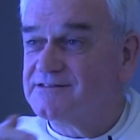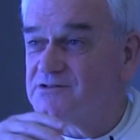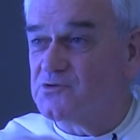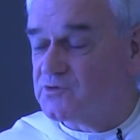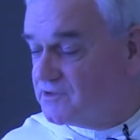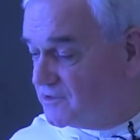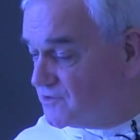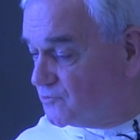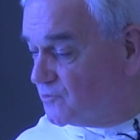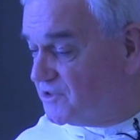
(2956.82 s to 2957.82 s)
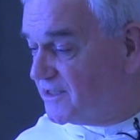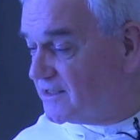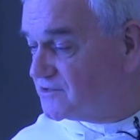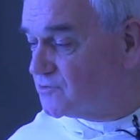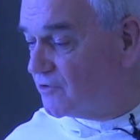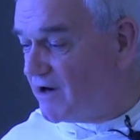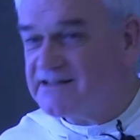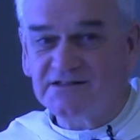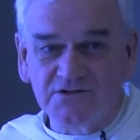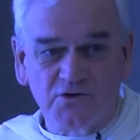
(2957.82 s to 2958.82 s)
So when you get to a
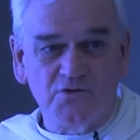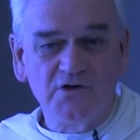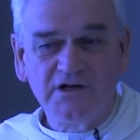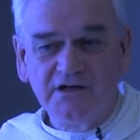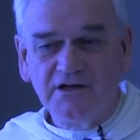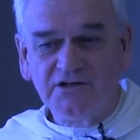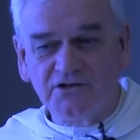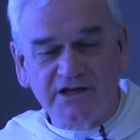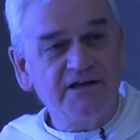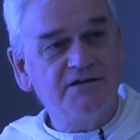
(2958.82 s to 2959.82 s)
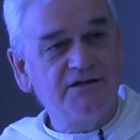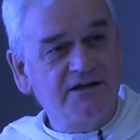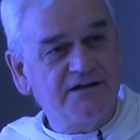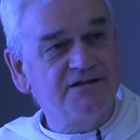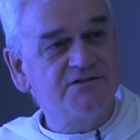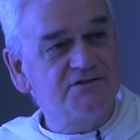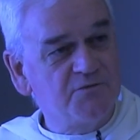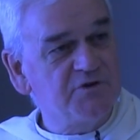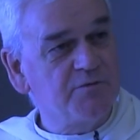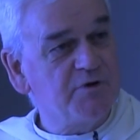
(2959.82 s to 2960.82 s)
ratio, you're getting to
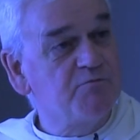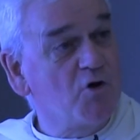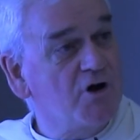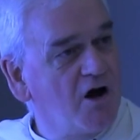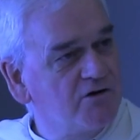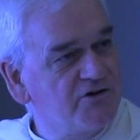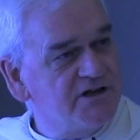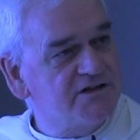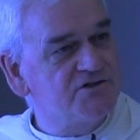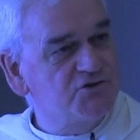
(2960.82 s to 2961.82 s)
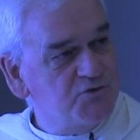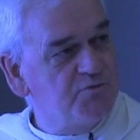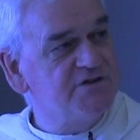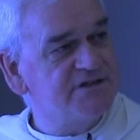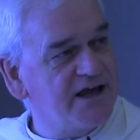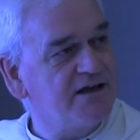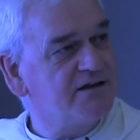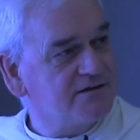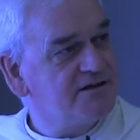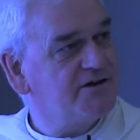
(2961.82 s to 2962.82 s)
something a bit more concrete. It should be
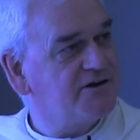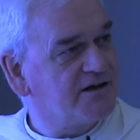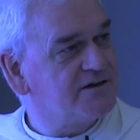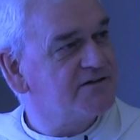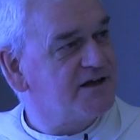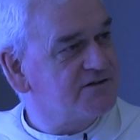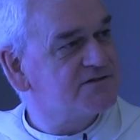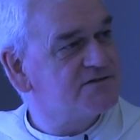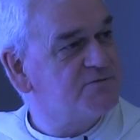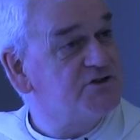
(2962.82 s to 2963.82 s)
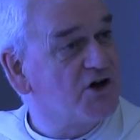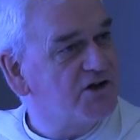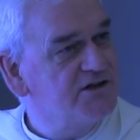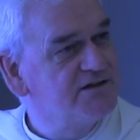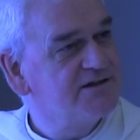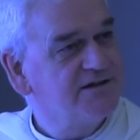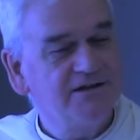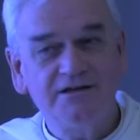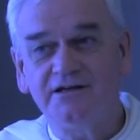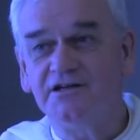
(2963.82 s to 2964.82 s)
saying, here are the things to be done
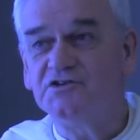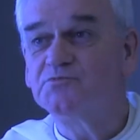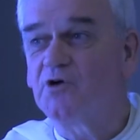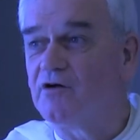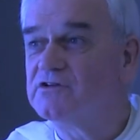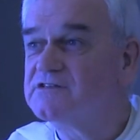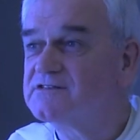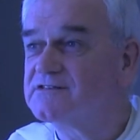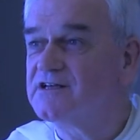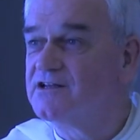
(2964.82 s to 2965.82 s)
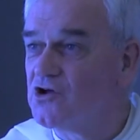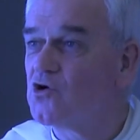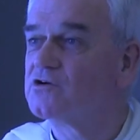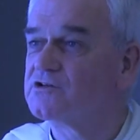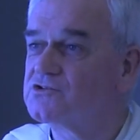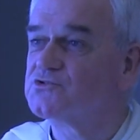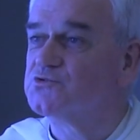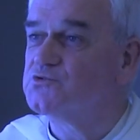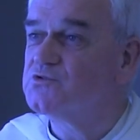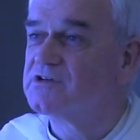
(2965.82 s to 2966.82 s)
in each province in order
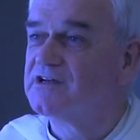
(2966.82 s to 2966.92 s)
to